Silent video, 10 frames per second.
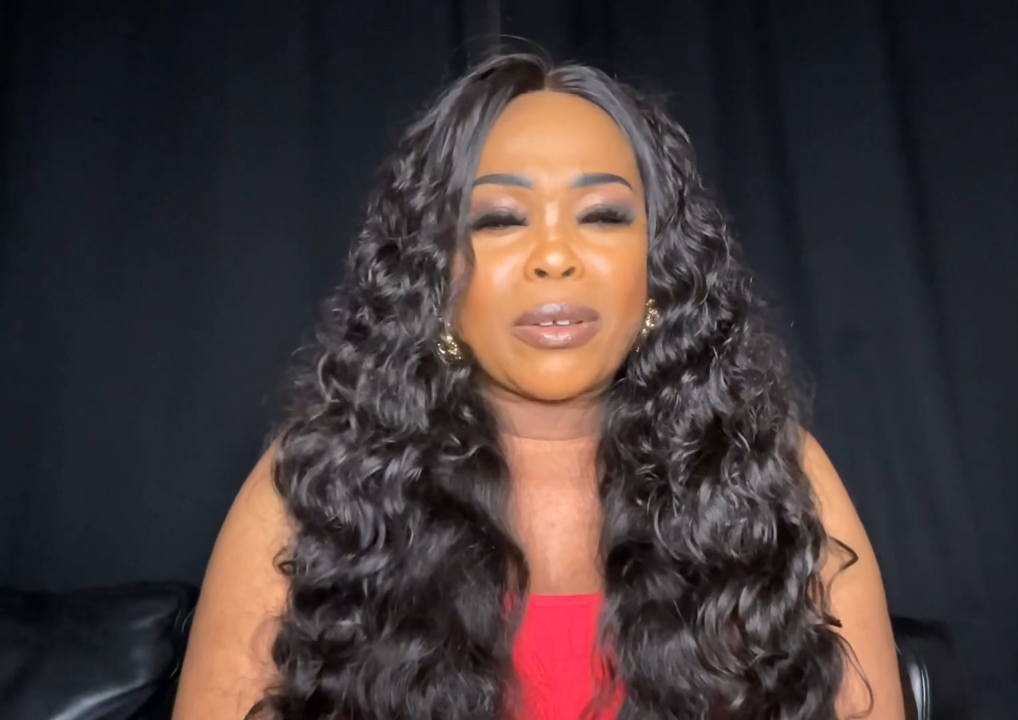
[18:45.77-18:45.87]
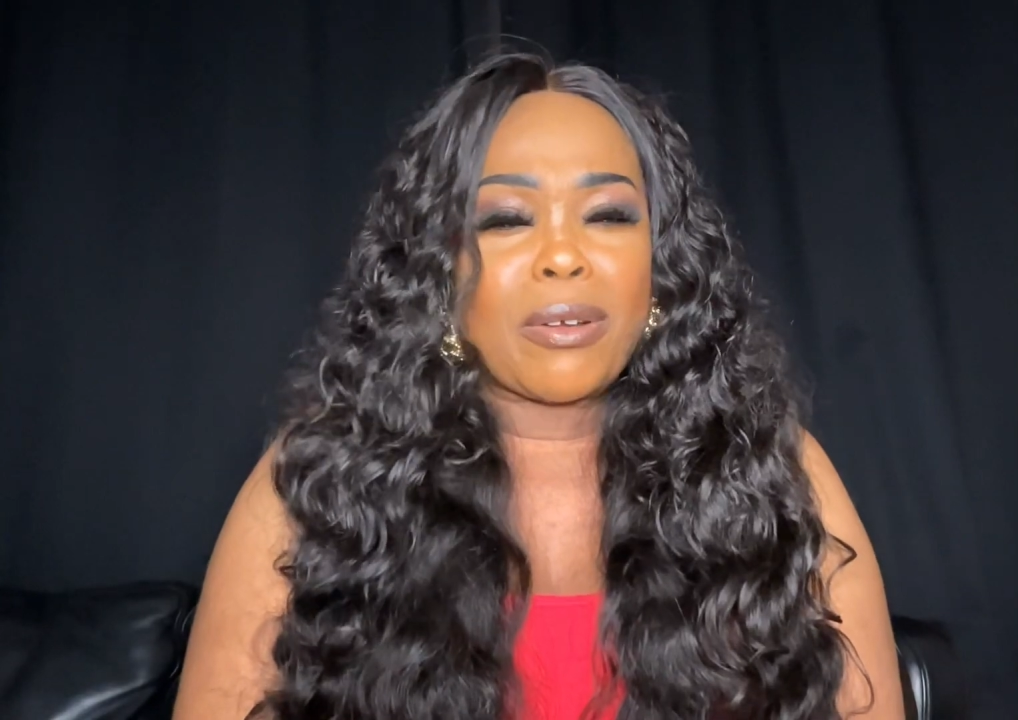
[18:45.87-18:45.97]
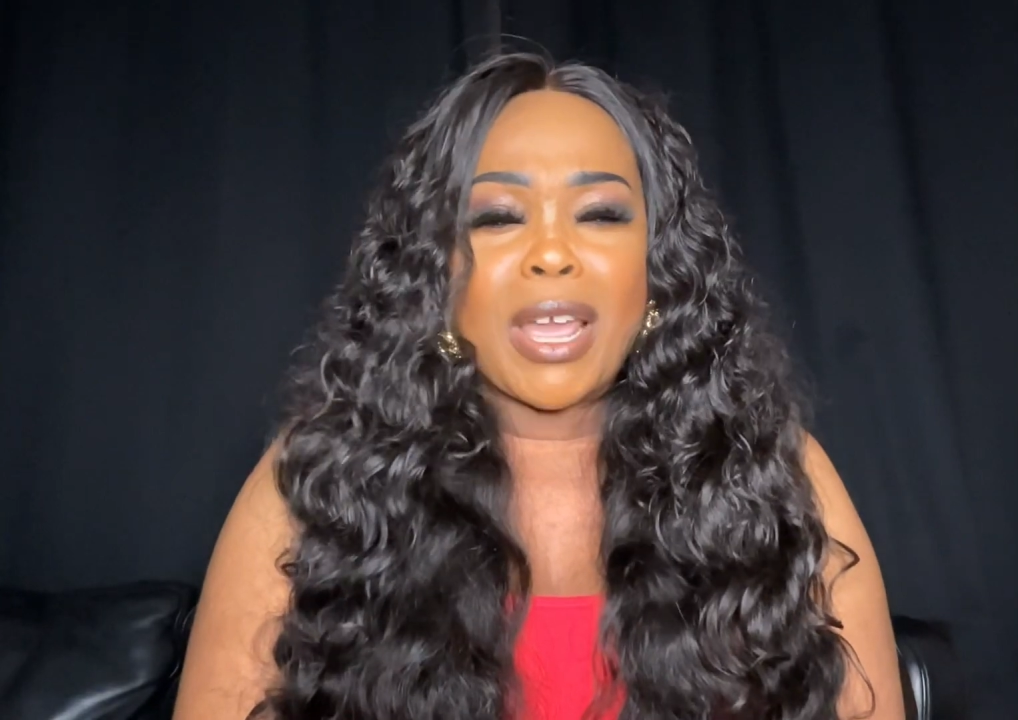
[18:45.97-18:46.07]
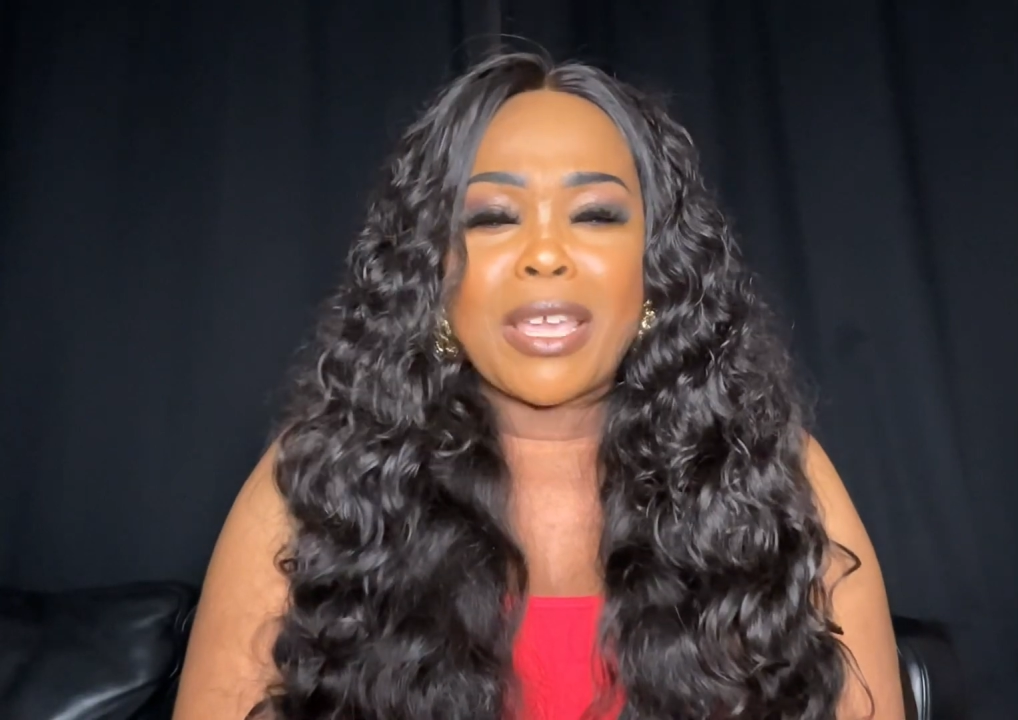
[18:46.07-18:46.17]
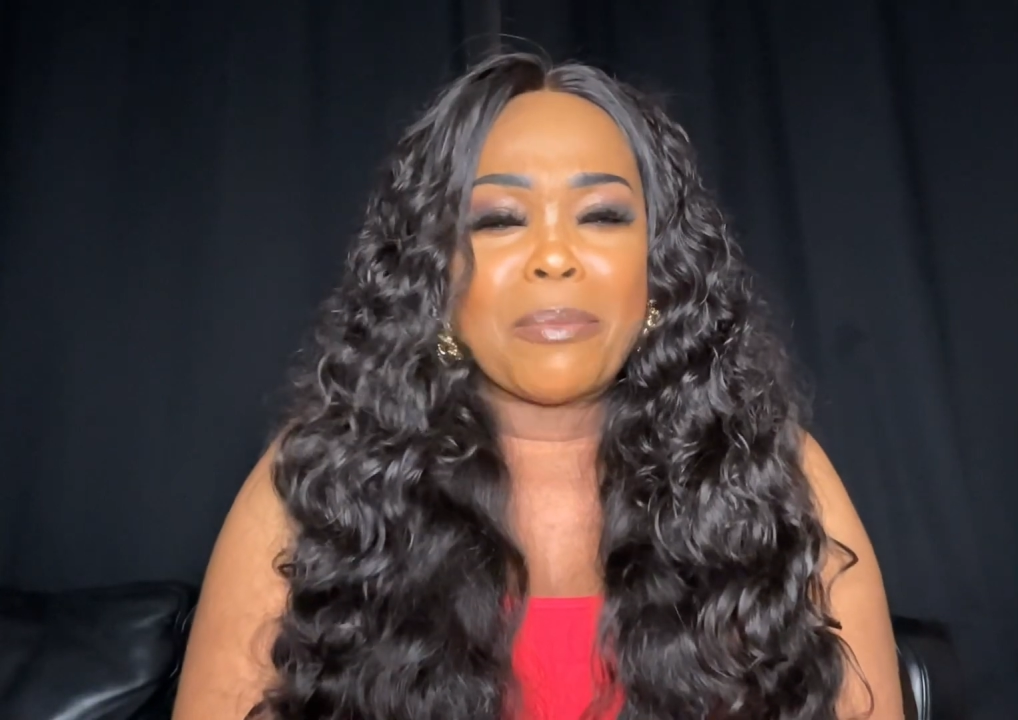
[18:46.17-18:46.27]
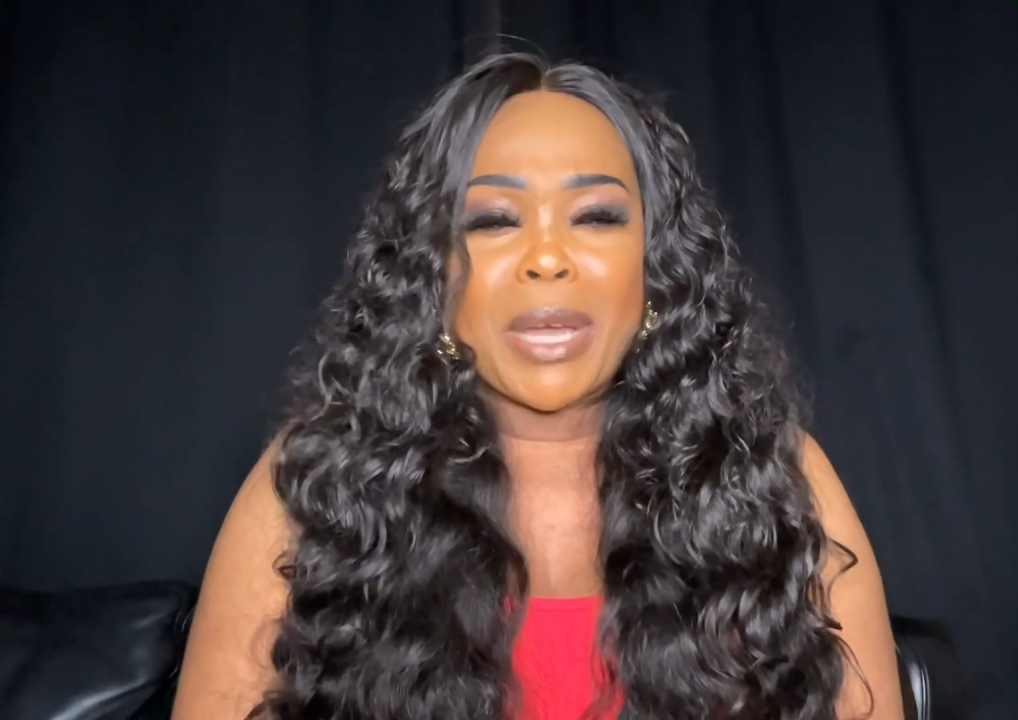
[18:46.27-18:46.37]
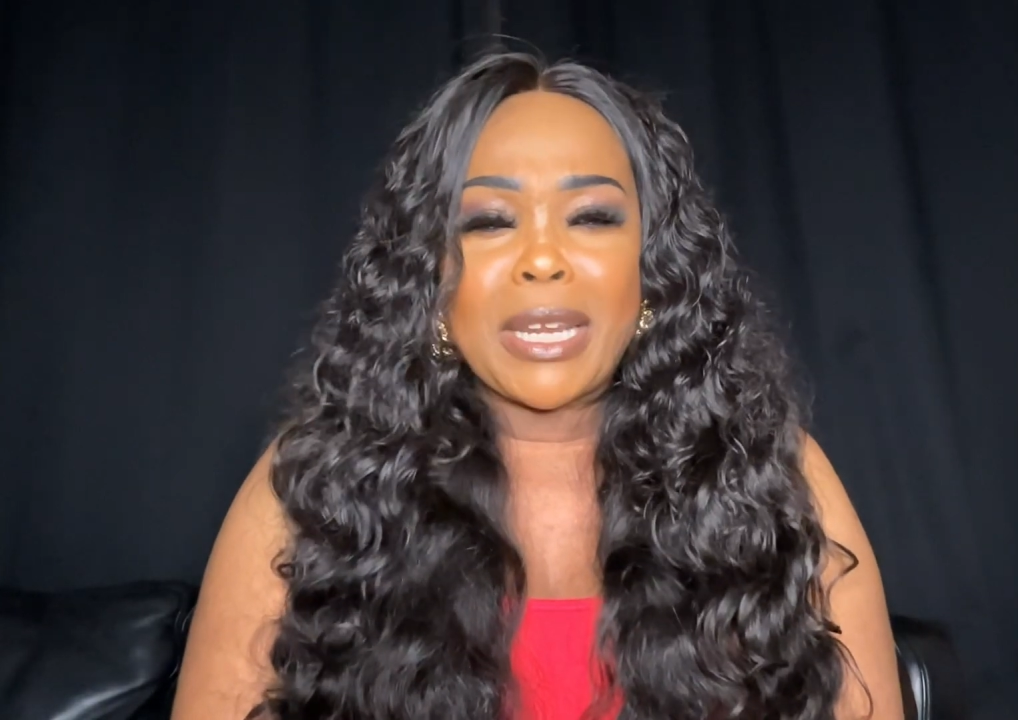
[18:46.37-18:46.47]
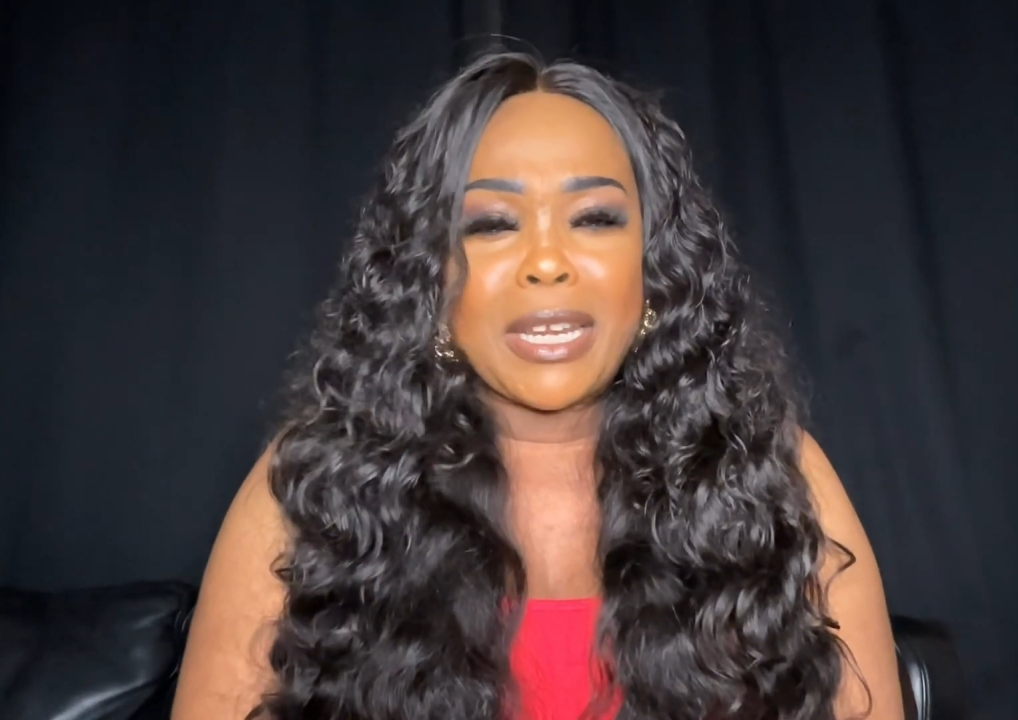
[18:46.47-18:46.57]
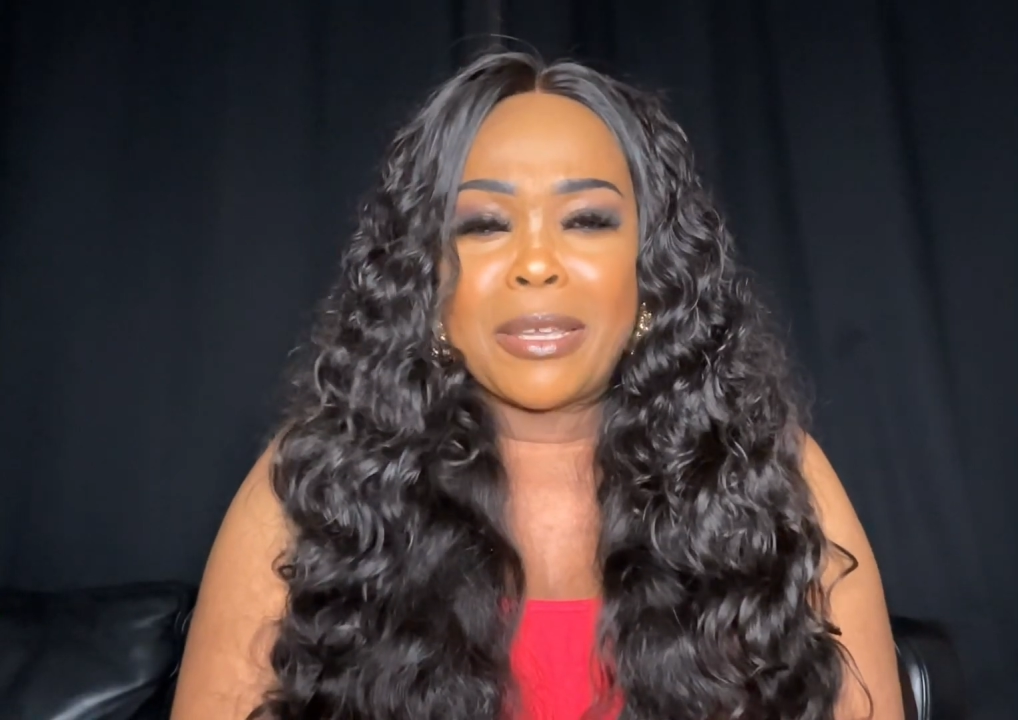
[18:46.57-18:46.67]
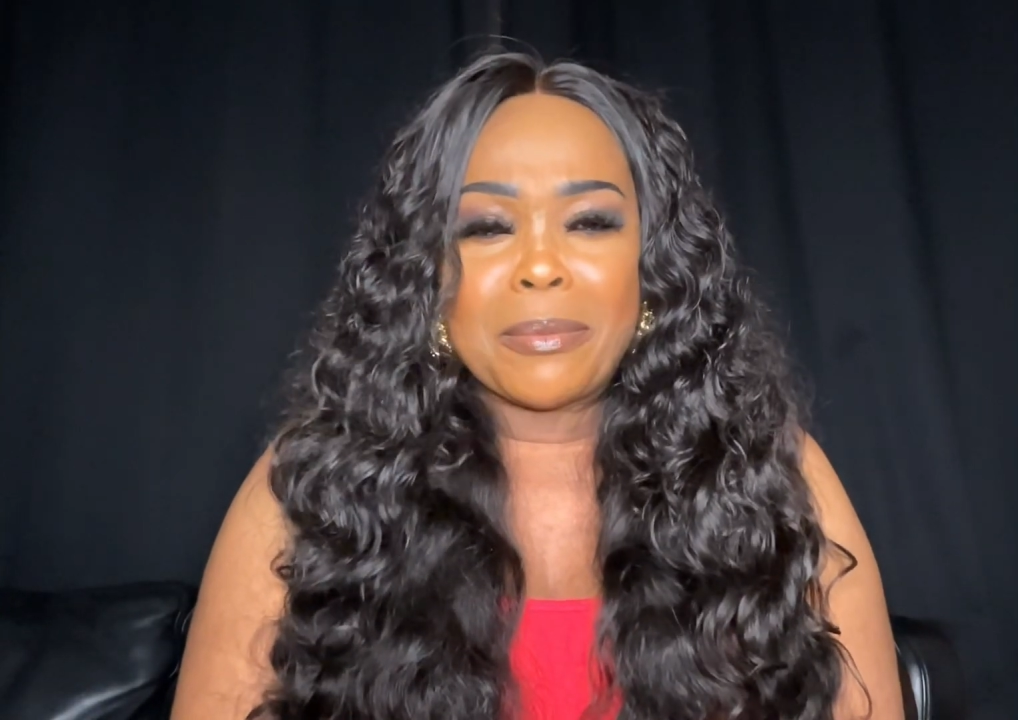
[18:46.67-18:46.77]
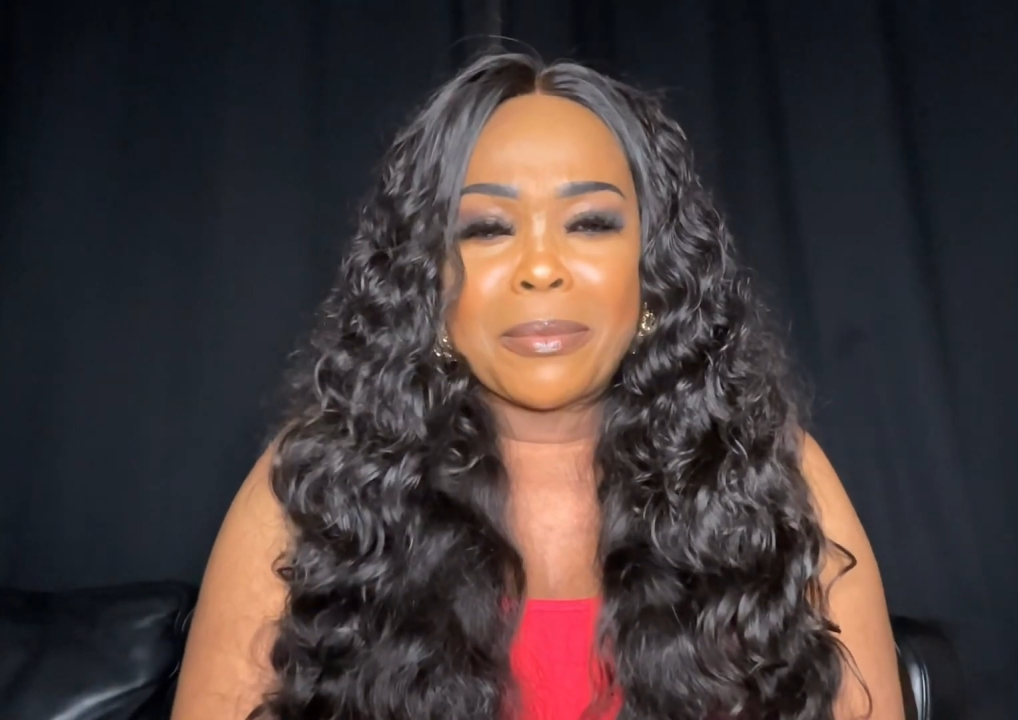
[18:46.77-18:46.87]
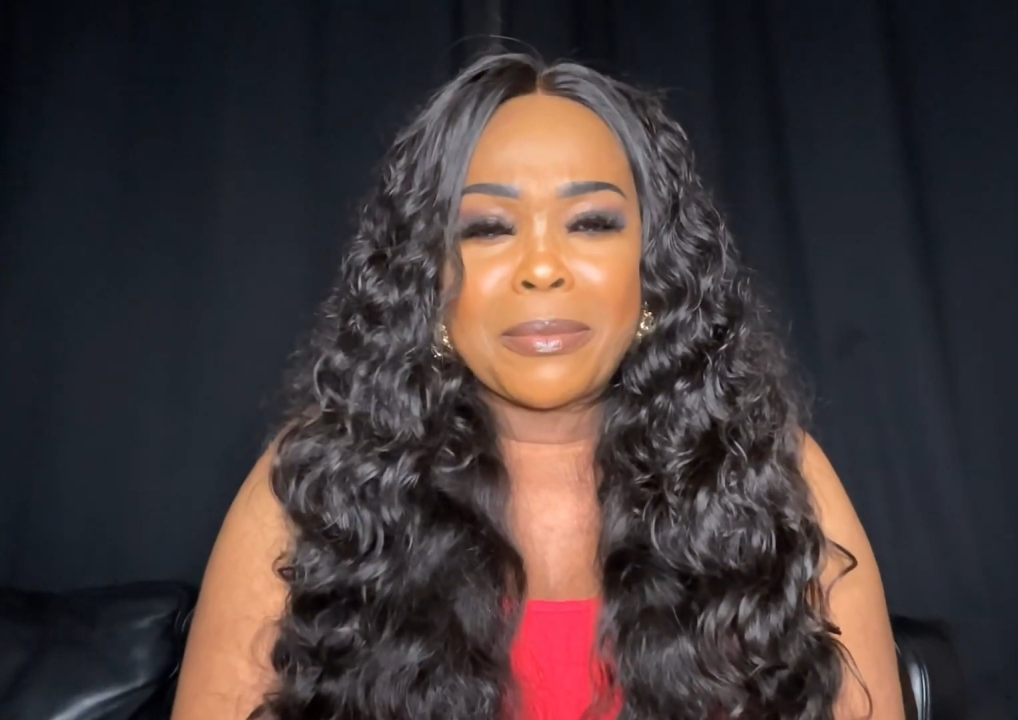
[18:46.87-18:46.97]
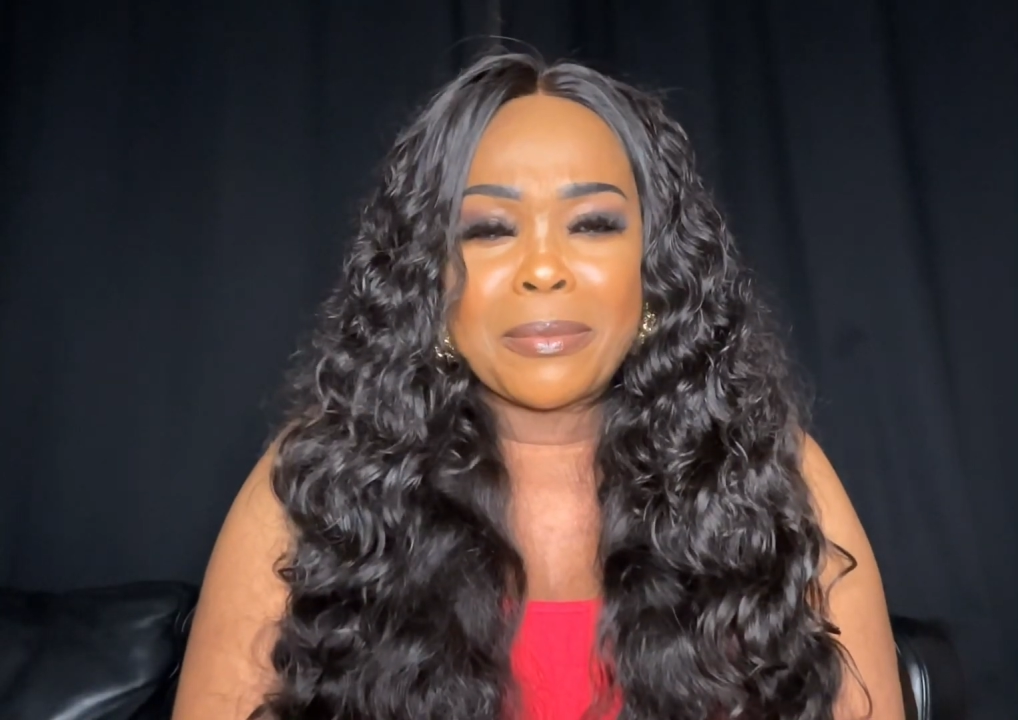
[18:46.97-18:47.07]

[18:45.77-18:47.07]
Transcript: cry in my name.